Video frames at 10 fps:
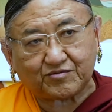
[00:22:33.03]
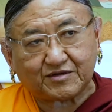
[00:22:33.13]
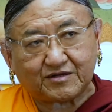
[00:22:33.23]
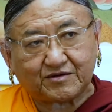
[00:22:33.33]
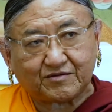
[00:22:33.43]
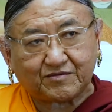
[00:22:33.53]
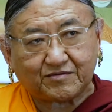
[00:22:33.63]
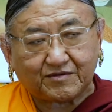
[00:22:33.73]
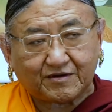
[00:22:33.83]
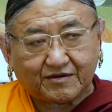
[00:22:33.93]
will
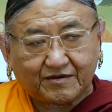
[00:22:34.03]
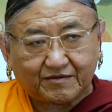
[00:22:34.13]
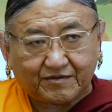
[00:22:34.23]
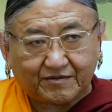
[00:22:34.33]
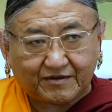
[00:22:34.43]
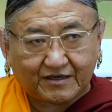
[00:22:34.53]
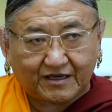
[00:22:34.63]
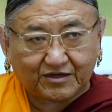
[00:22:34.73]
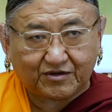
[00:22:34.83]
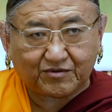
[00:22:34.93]

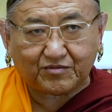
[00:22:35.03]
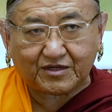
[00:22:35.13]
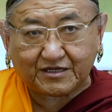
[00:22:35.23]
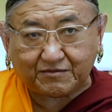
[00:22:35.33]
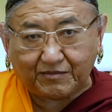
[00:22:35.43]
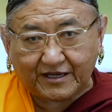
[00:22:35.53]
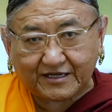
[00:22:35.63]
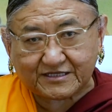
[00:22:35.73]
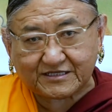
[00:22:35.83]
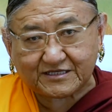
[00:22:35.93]
accumulate
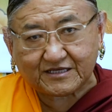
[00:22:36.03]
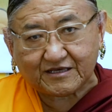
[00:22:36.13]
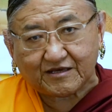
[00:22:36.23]
merits.